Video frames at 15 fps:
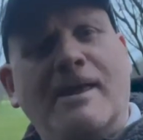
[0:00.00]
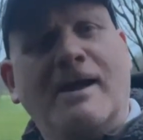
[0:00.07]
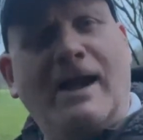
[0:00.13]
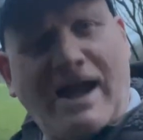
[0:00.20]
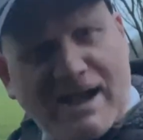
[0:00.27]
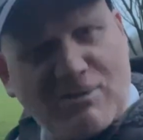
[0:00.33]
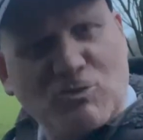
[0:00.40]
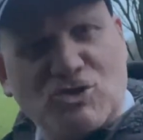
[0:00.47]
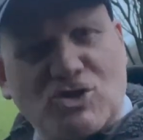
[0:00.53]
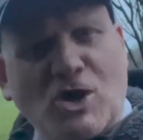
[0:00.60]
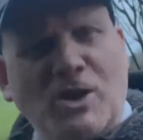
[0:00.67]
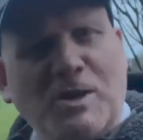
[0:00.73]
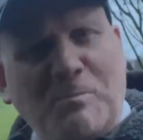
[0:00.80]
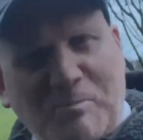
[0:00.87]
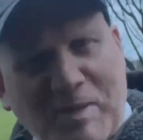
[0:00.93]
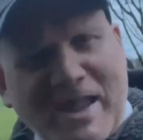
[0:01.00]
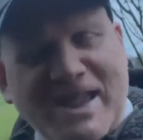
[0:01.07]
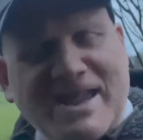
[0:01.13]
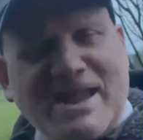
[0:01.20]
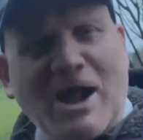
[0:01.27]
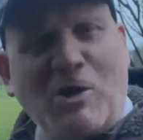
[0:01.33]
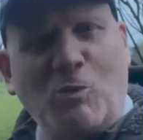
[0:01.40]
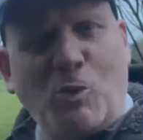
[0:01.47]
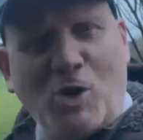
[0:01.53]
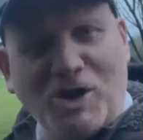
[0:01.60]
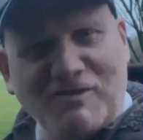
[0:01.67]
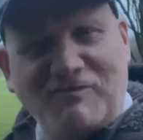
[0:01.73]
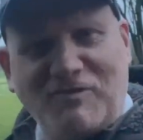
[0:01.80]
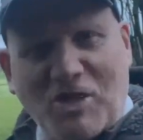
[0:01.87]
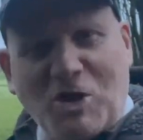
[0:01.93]
I was going to be one
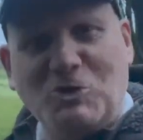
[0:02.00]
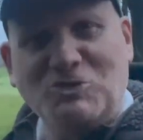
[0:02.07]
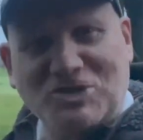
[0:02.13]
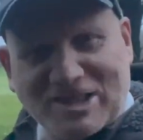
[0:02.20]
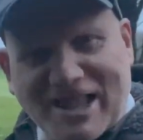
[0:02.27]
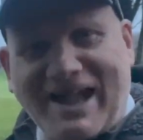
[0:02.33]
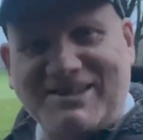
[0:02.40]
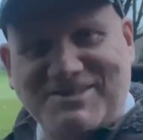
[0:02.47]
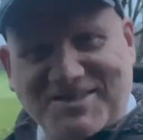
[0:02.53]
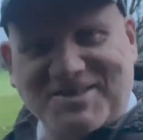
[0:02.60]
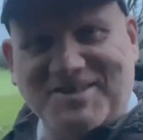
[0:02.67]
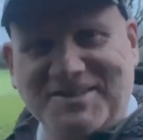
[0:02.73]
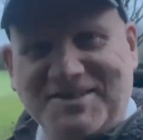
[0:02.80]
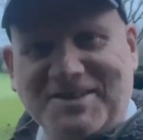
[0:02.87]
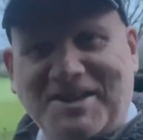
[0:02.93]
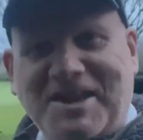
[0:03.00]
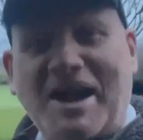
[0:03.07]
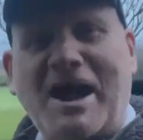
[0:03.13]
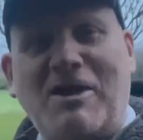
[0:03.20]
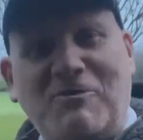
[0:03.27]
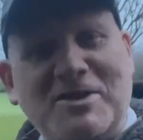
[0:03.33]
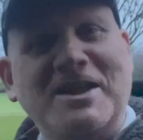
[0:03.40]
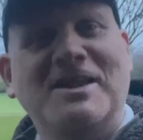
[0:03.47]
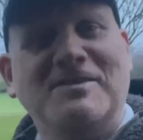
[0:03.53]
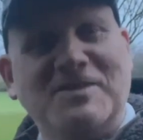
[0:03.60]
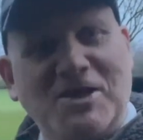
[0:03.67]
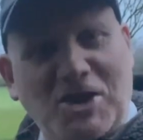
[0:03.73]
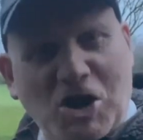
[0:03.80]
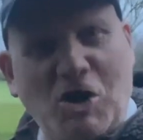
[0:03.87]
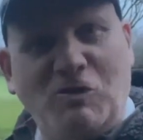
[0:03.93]
of those lads carrying
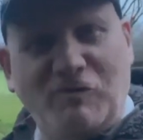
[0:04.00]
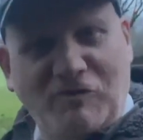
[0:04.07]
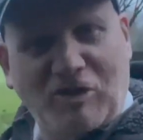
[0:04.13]
the golf